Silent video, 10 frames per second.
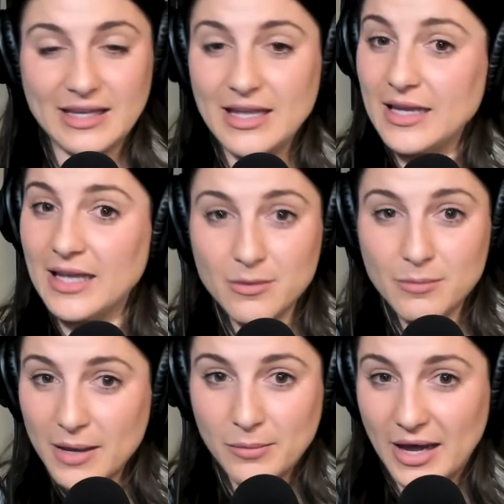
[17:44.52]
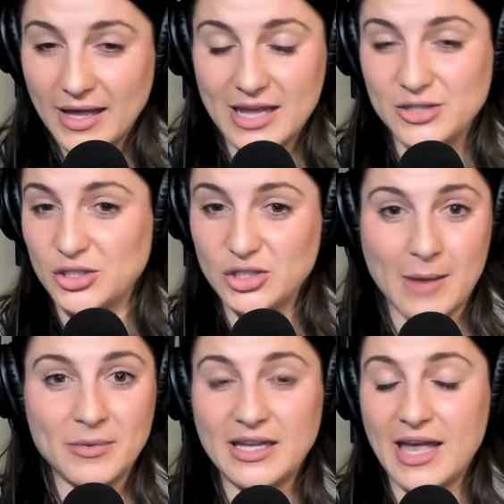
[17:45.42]
like kick my butt and just,
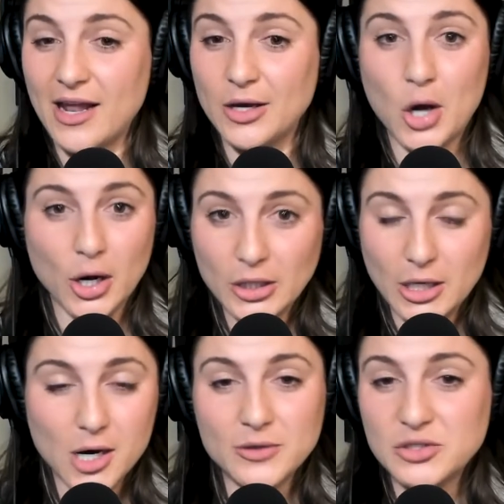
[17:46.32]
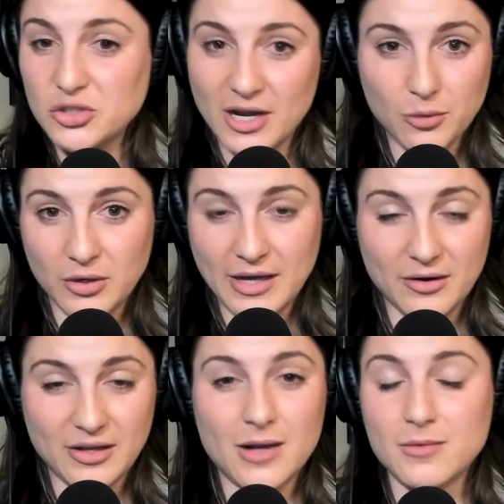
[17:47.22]
I'm going to get a cardio and strength
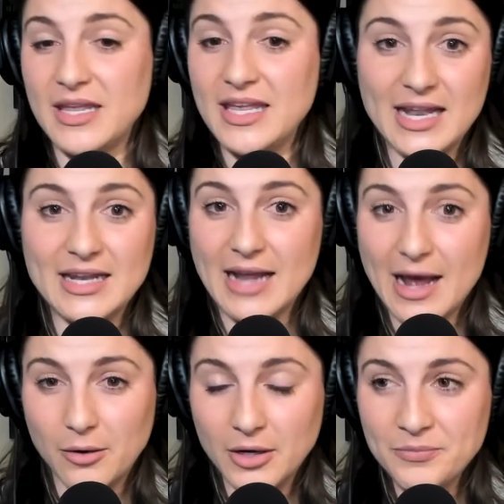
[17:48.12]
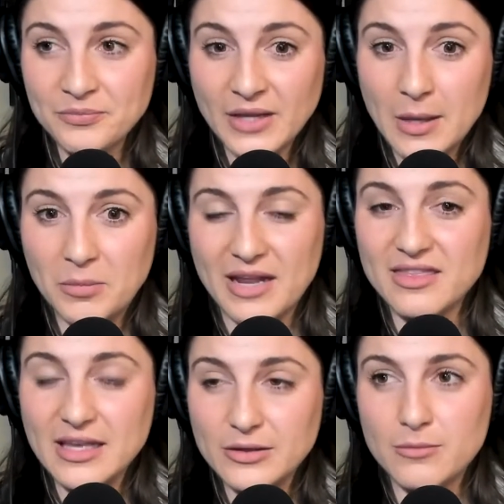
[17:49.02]
workout in. I'm going to be in and out. But I
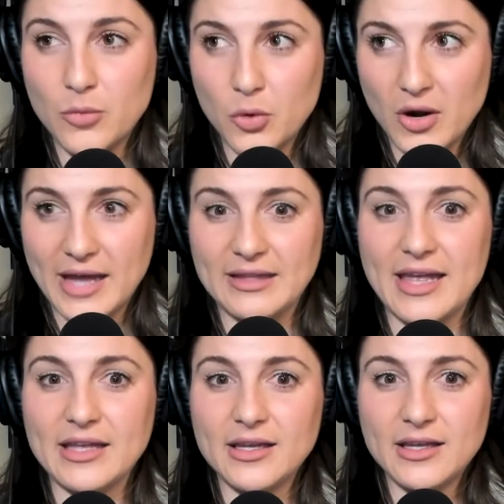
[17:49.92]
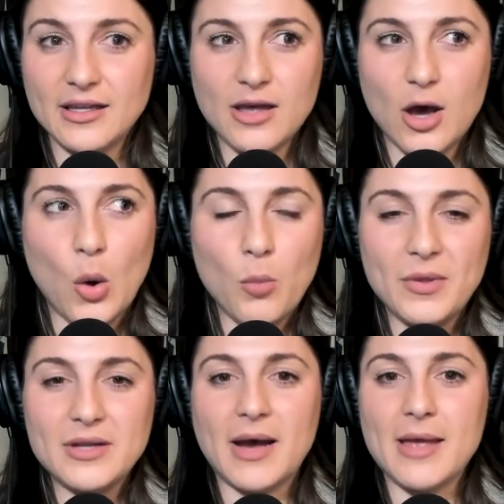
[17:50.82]
think the more I like
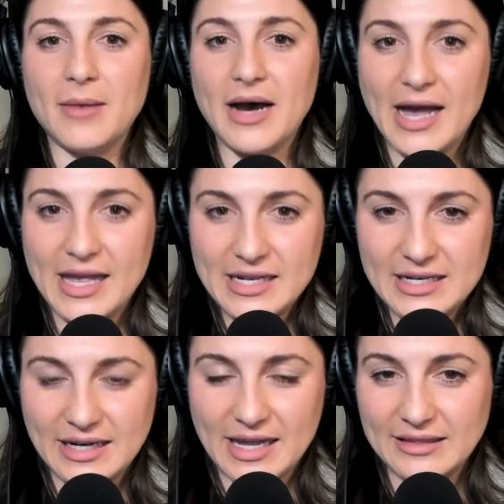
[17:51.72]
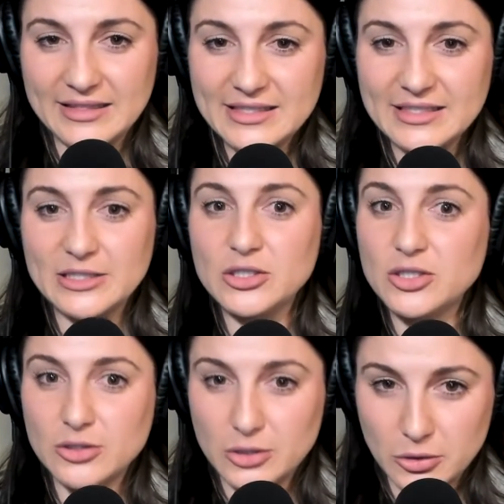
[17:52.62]
open my mind and I listen
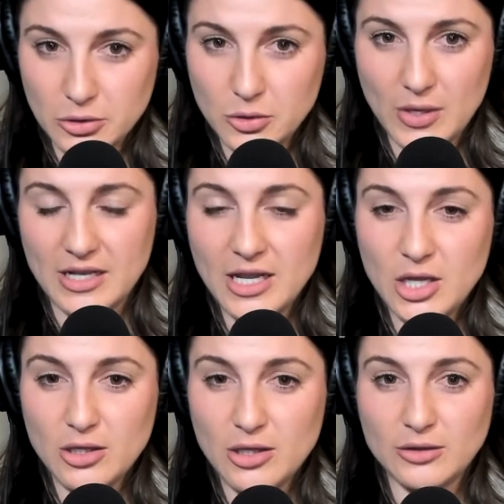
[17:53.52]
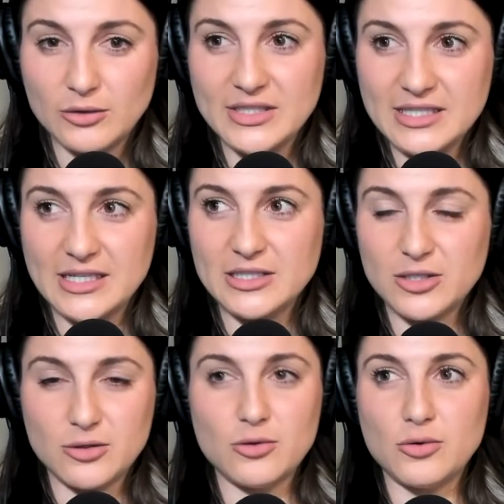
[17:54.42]
to you and listen
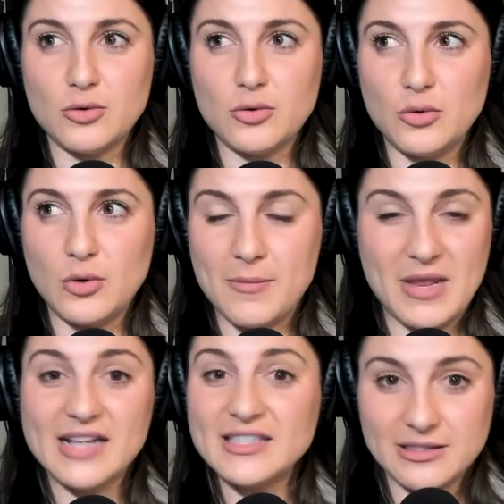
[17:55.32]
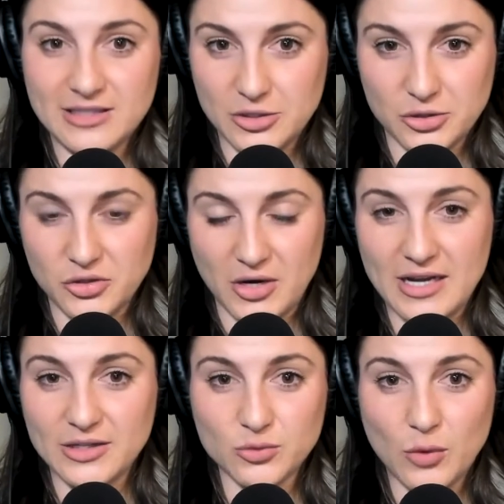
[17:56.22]
to, I mean, I did teacher
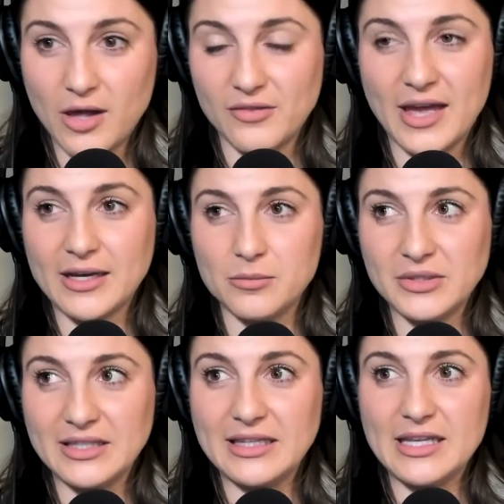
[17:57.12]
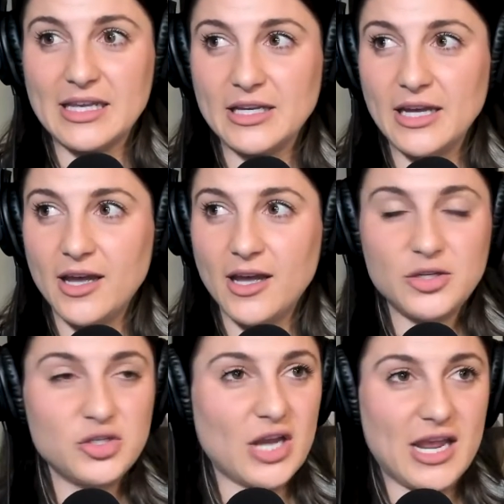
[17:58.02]
training as well. And that completely
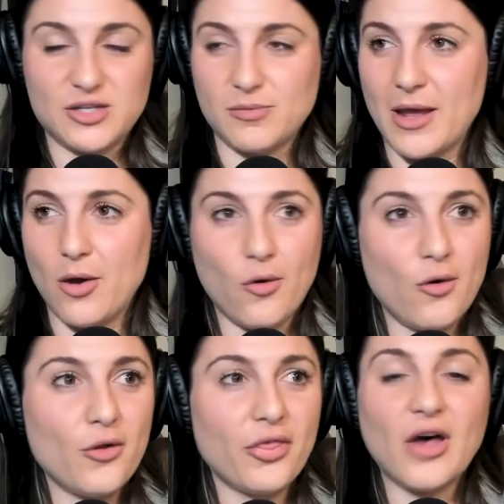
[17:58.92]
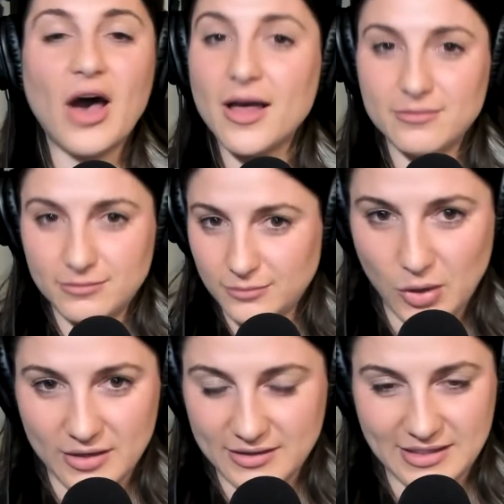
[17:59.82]
changed my whole thought
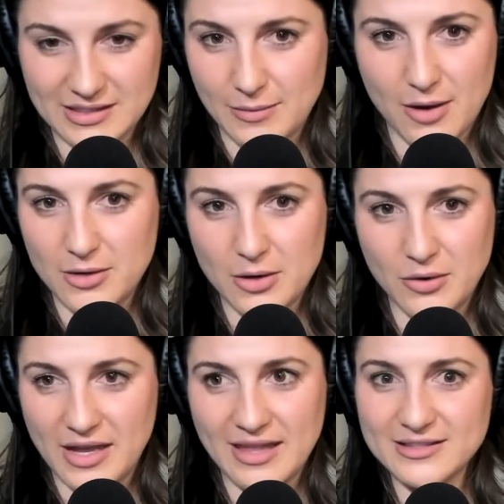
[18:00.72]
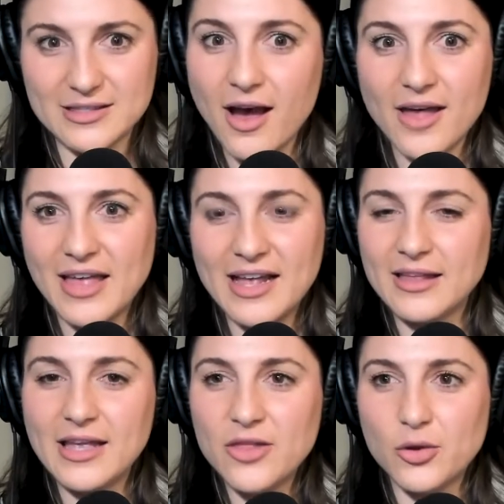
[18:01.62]
process about yoga. And that's not that
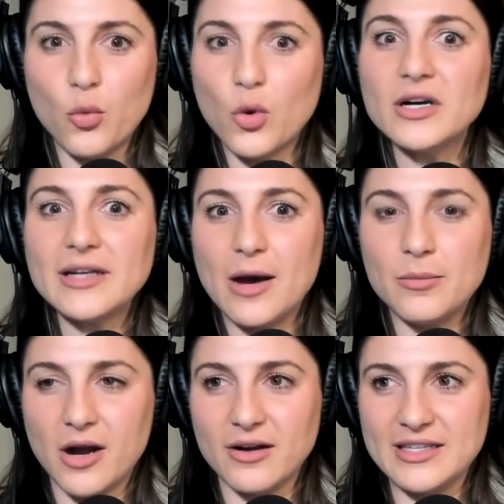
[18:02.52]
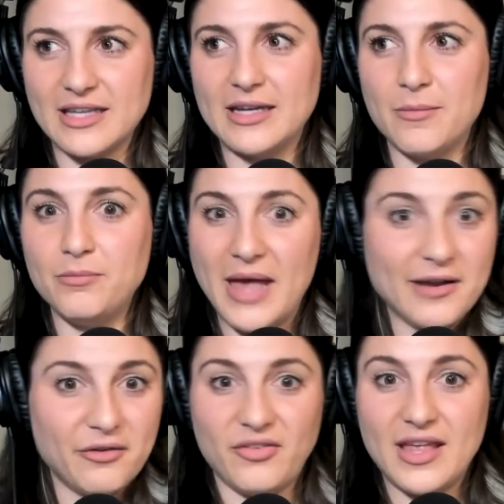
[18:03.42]
like the workout part is like a
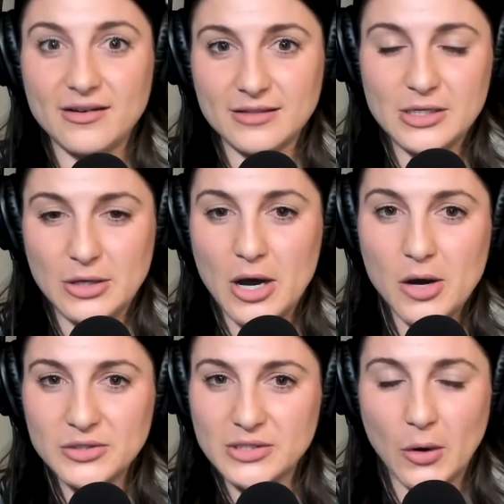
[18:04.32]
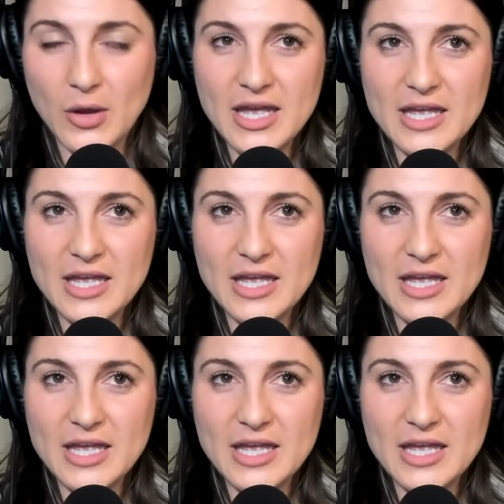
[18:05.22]
benefit, So